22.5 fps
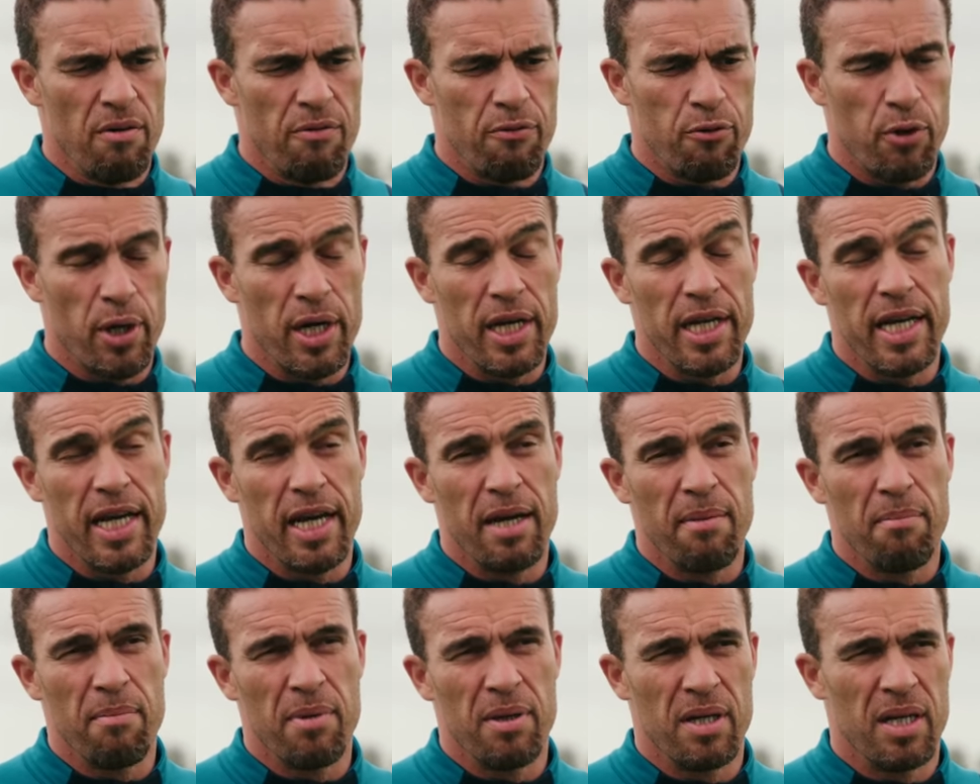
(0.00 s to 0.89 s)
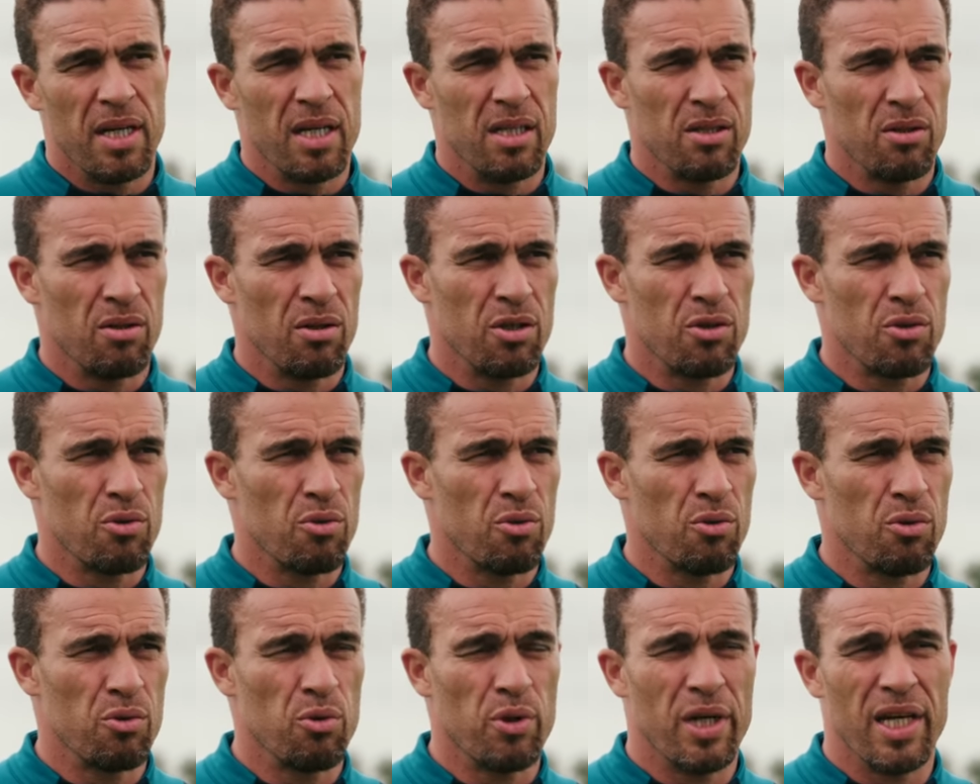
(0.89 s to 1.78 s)
friendly game, and
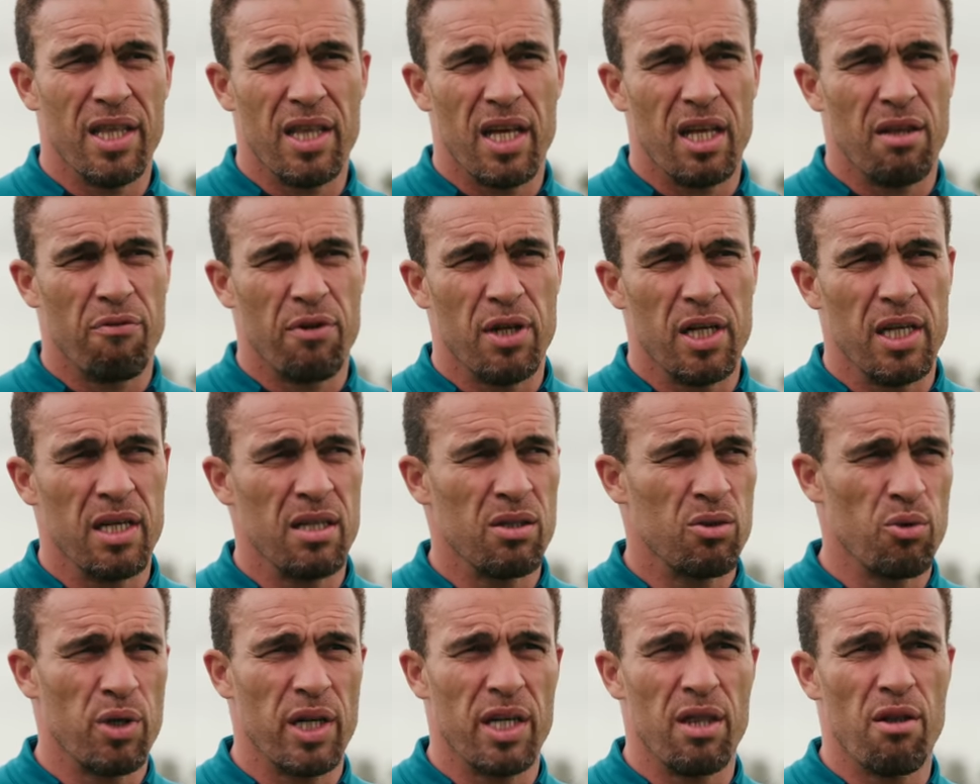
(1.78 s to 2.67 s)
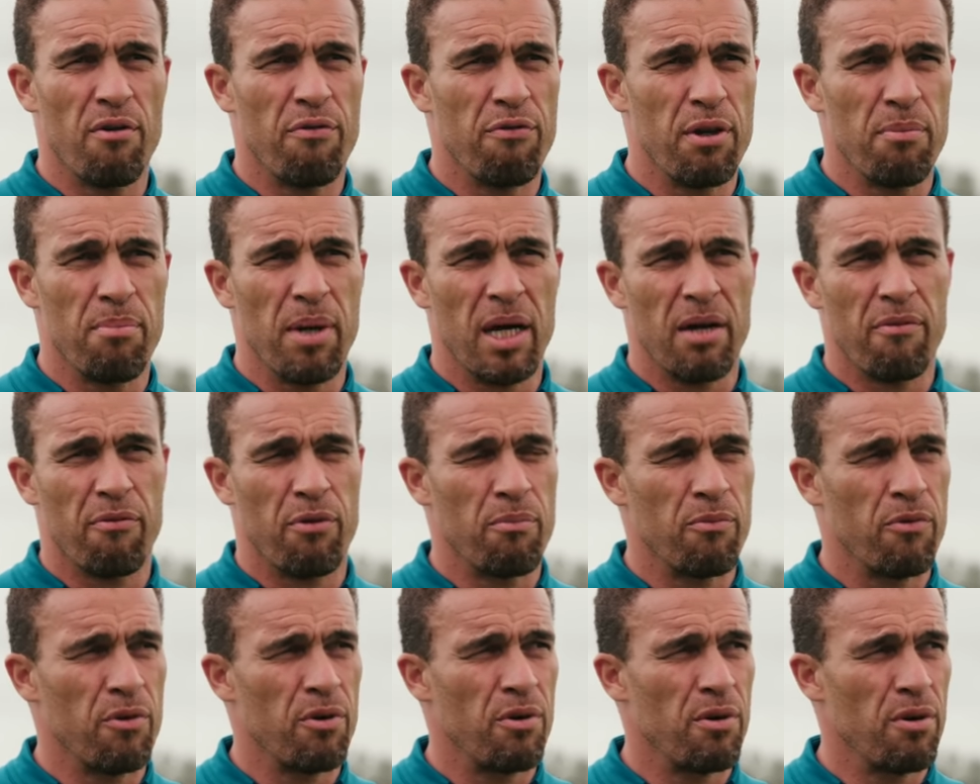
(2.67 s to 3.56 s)
also to get that feeling, to get the feedback
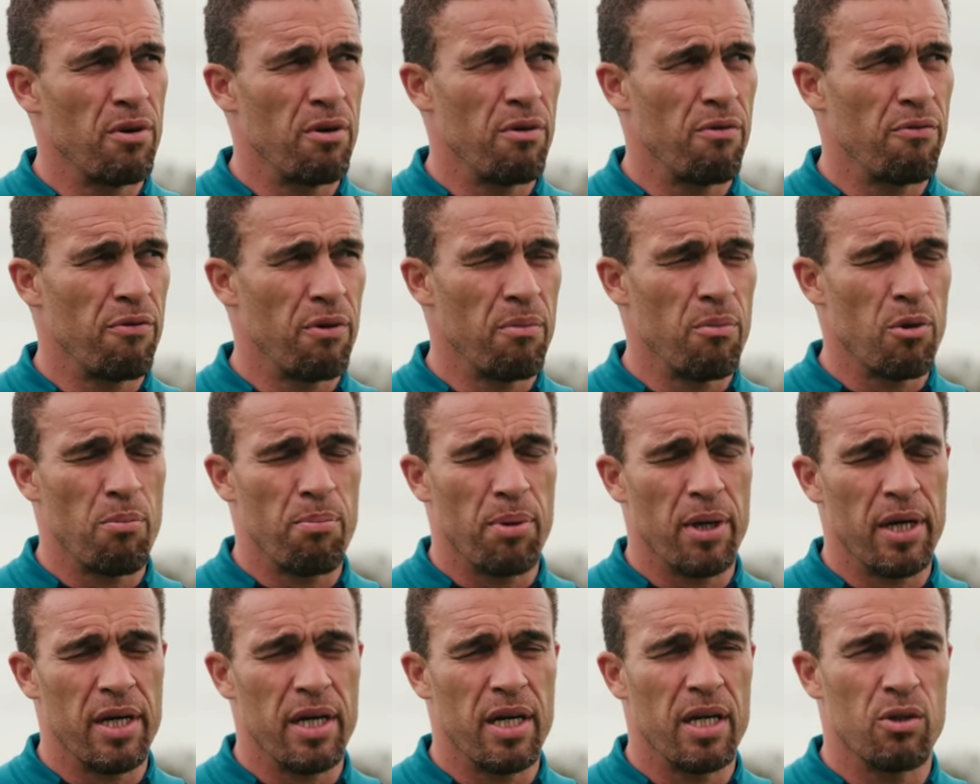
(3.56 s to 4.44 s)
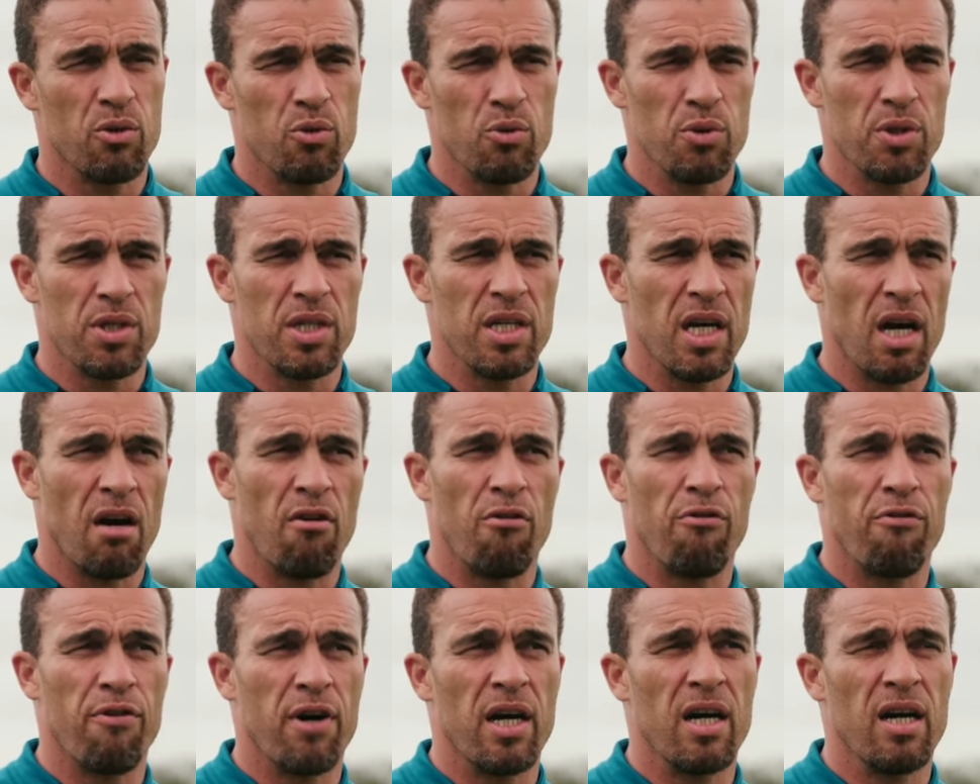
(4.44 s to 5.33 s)
from the player, and to see how
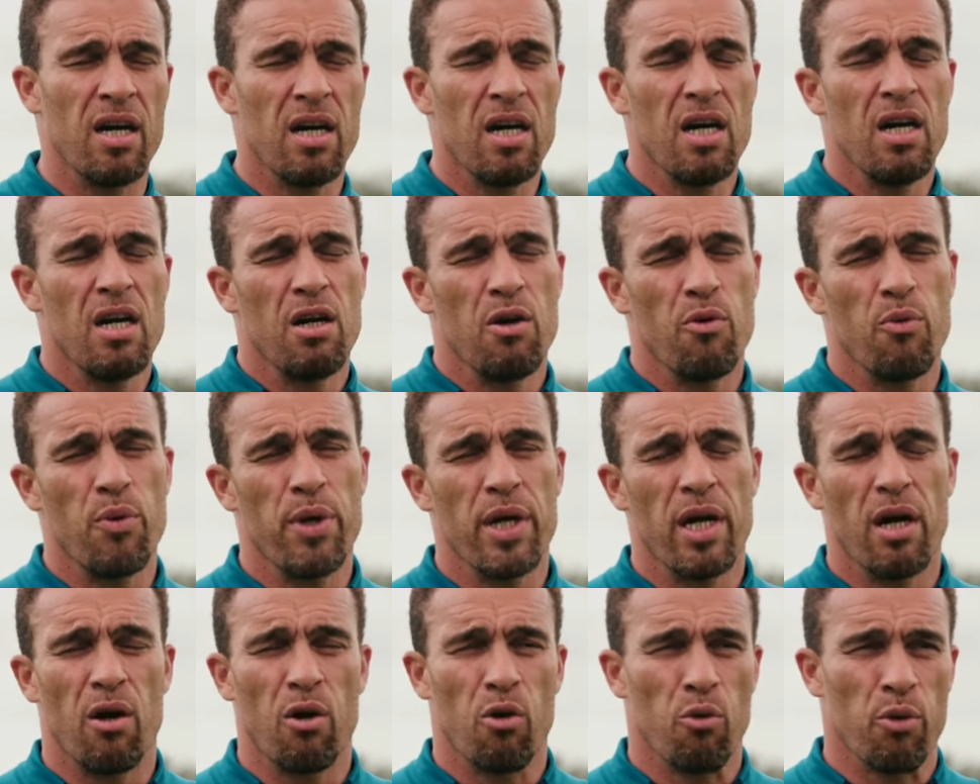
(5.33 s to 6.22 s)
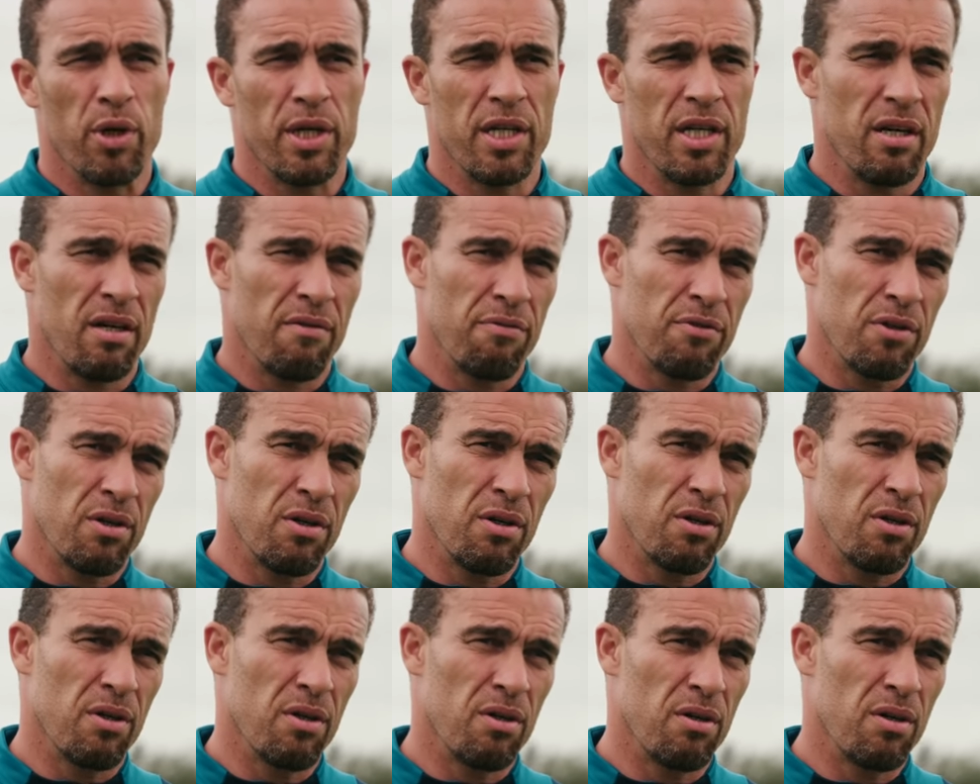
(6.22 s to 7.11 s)
far we are already
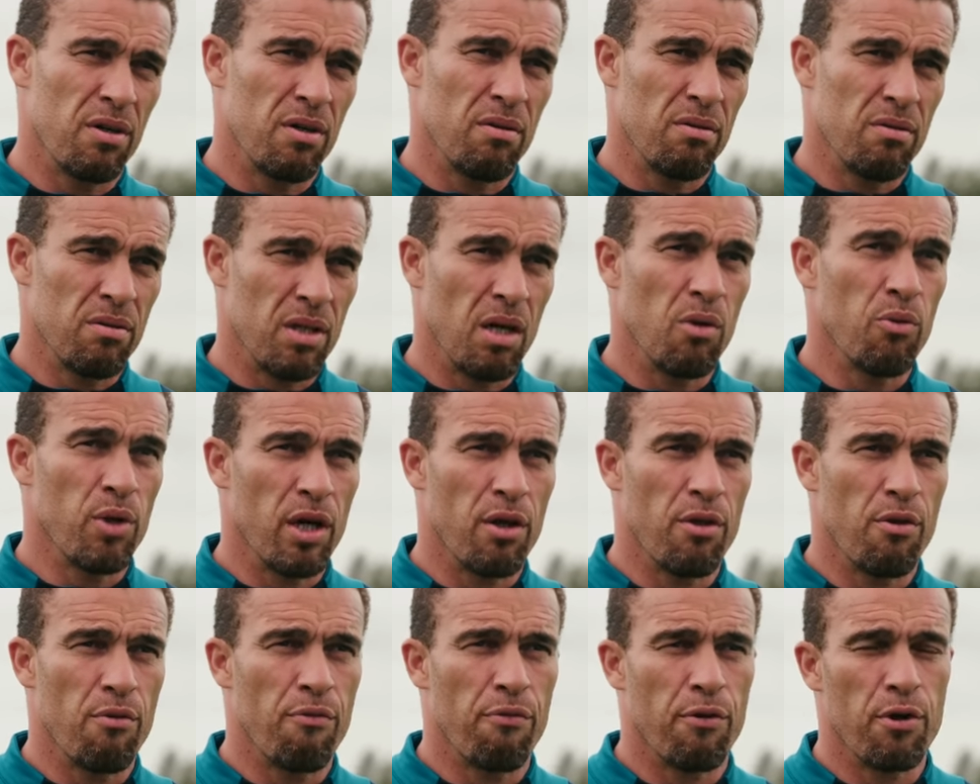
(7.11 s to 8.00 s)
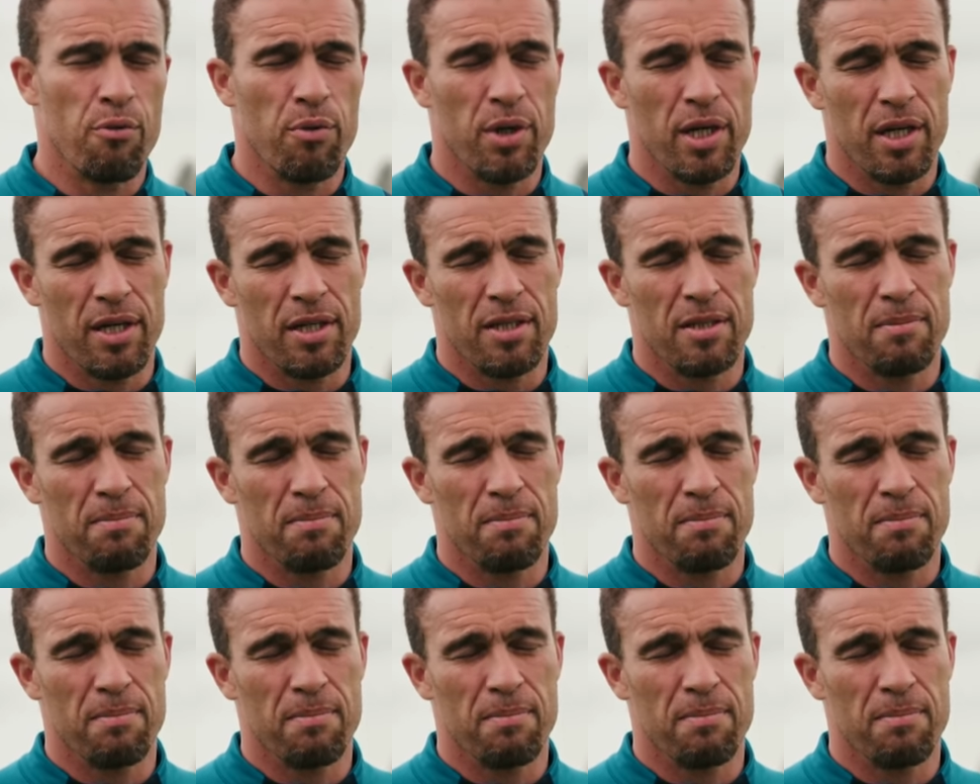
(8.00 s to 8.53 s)
after. Now we are the third week.